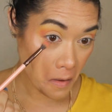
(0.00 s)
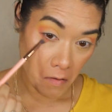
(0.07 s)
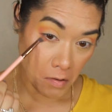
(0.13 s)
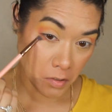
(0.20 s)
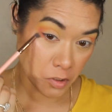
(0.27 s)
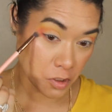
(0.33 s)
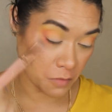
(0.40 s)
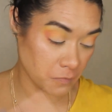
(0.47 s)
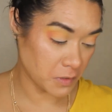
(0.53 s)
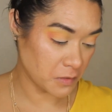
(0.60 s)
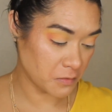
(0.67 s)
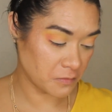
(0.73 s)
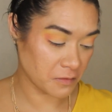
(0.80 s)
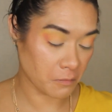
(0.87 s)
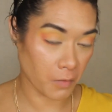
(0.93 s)
I should be
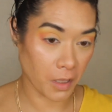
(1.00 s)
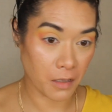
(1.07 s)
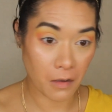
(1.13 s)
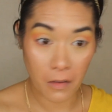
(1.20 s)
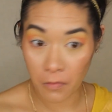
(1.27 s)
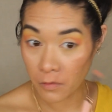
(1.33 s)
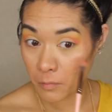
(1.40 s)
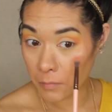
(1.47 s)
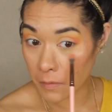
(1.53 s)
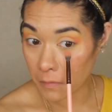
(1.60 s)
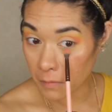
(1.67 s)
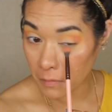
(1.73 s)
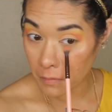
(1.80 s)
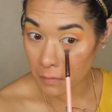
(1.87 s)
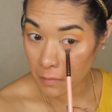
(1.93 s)
using my other
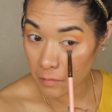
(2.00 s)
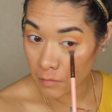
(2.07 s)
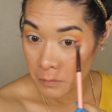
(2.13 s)
mirror,